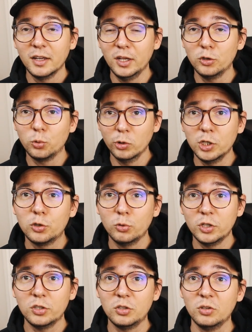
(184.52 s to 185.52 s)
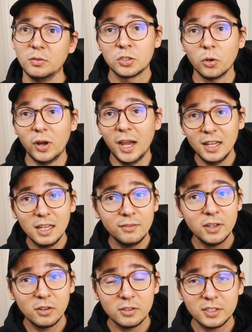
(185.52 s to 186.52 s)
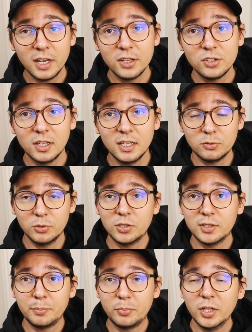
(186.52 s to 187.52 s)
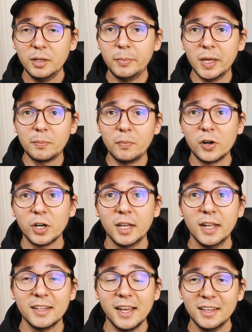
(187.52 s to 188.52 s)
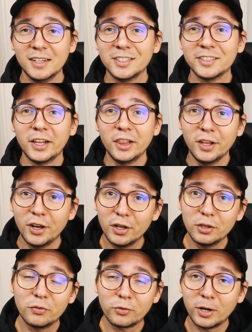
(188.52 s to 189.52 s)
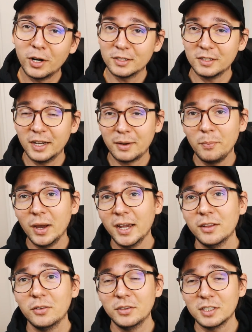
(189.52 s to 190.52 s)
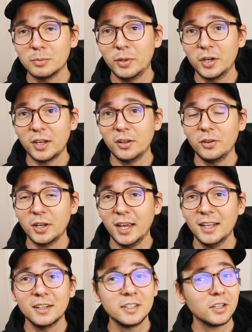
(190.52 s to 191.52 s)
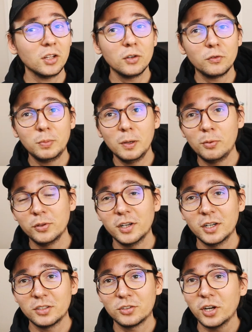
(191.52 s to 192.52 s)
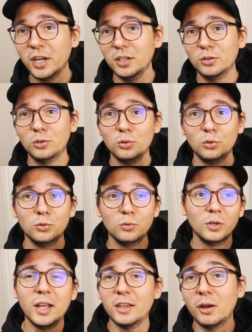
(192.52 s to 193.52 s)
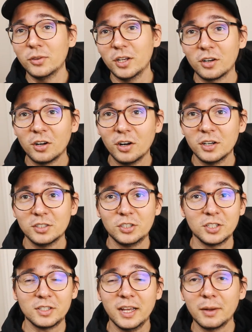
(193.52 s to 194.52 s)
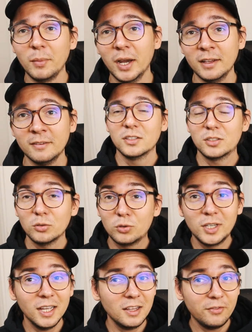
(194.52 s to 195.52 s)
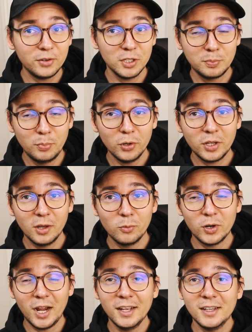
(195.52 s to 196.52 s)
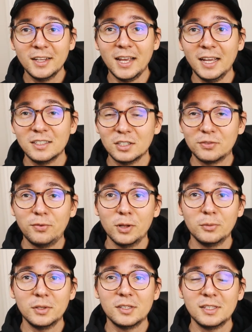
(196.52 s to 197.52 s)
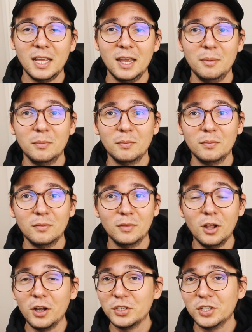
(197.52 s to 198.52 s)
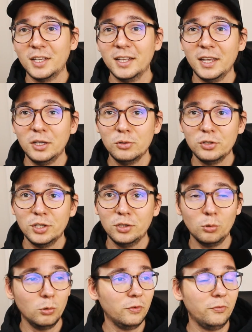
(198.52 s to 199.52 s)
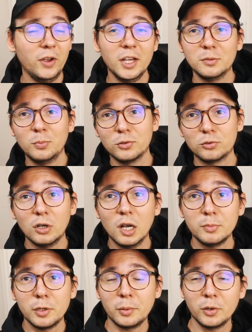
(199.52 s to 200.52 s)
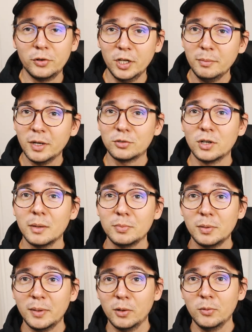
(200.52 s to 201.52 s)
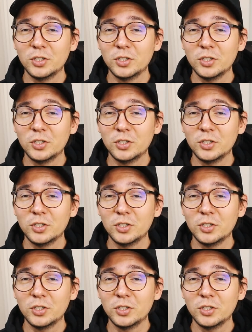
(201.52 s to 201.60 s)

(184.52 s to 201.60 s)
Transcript: In twenty twenty-two. So I live in Los Angeles, which is a pretty big market, and there's a lot of cars like mine on this market, okay? There's a lot of people that are trying to rent out their cars just like mine. So to get the first booking, what I did, I just followed the same logic that I usually do with Facebook dropshipping or eBay dropshipping,